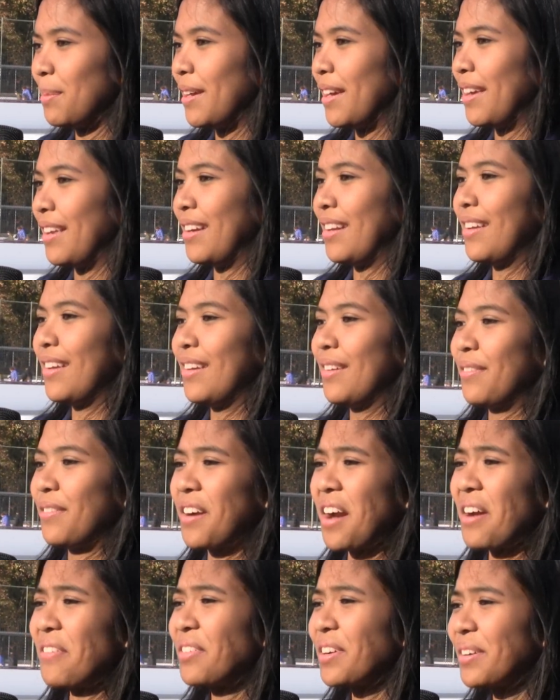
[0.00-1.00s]
but for
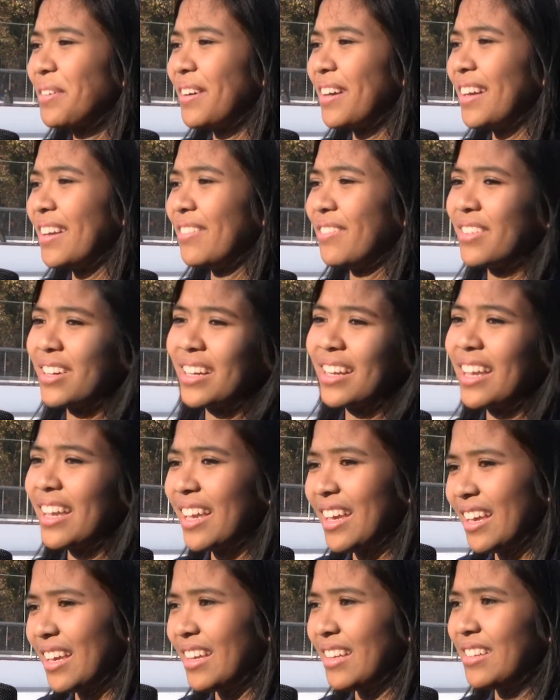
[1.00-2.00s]
everyone, for
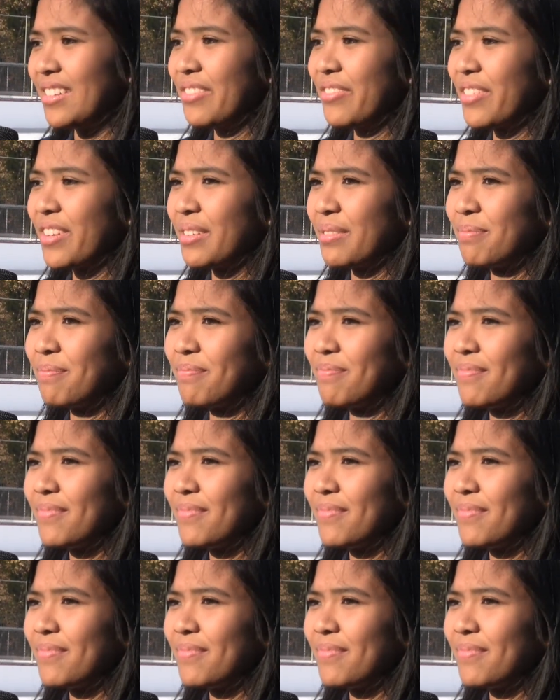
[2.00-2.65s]
kids, for,